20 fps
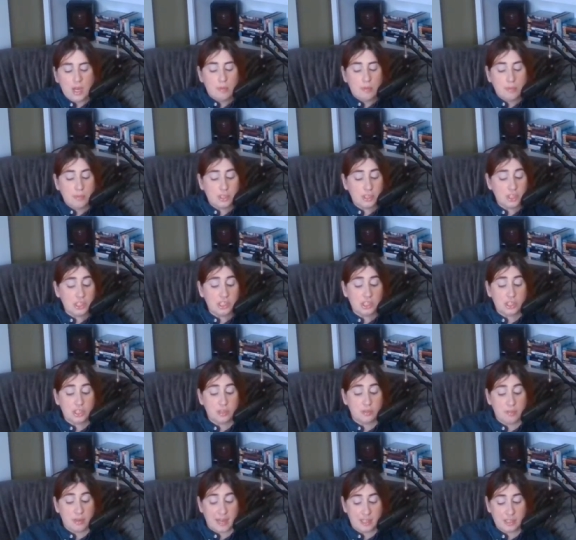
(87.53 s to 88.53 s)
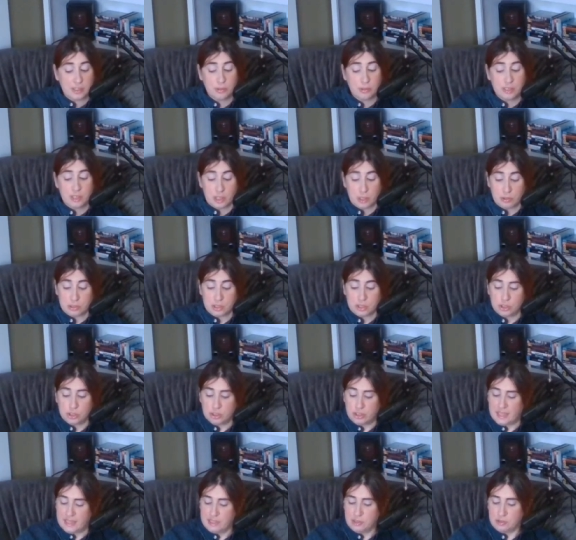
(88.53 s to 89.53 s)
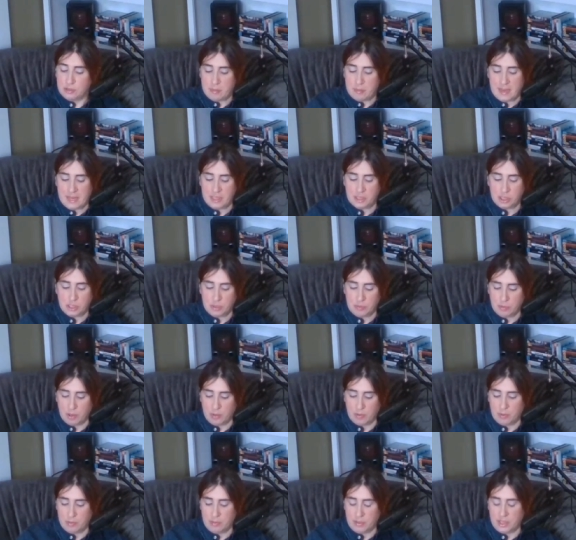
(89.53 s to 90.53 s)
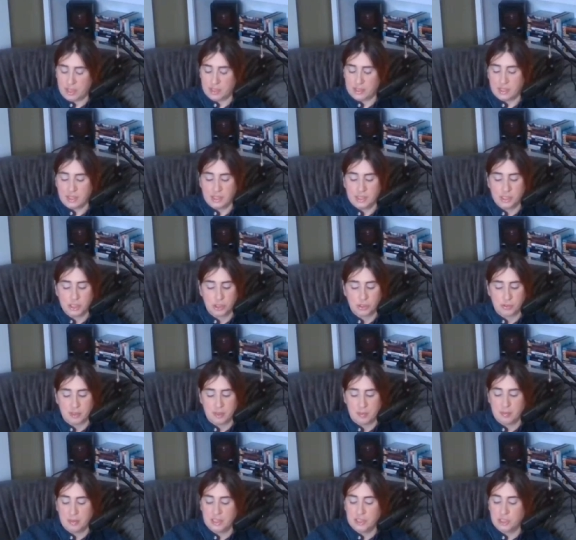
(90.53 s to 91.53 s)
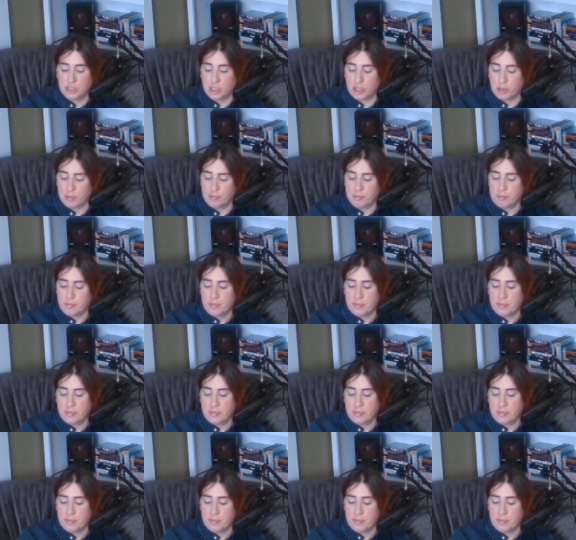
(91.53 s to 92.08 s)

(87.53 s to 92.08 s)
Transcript: Brigid turned back to her notes and tried to imagine what would be on the history midterm.